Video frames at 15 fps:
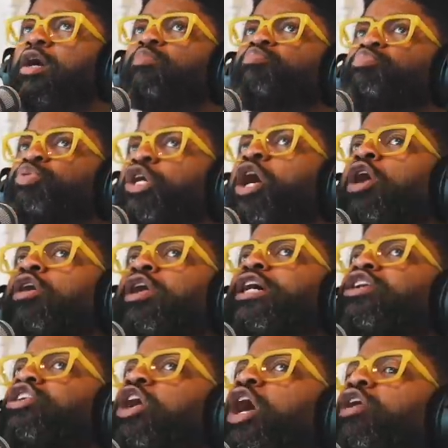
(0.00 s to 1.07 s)
Purity
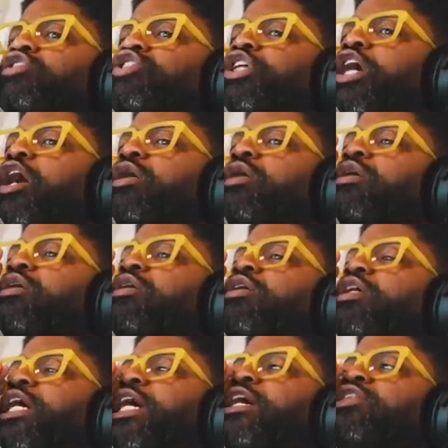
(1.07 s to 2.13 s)
culture
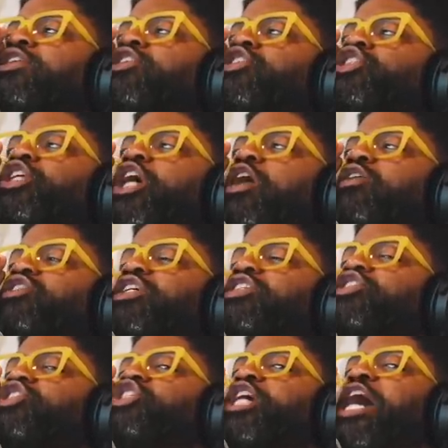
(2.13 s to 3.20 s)
in the church has
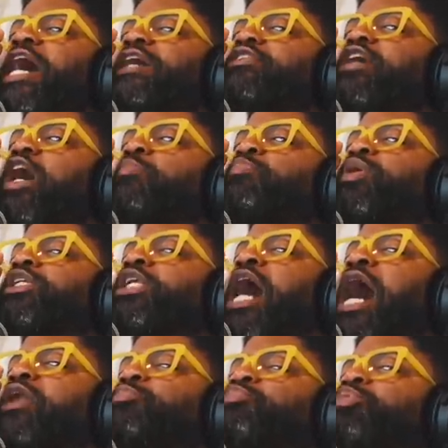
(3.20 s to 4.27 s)
jacked up a
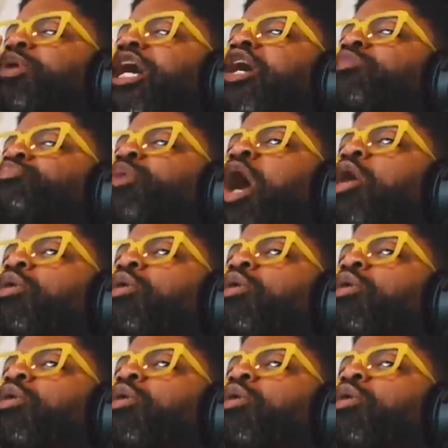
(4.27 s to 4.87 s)
lot of people.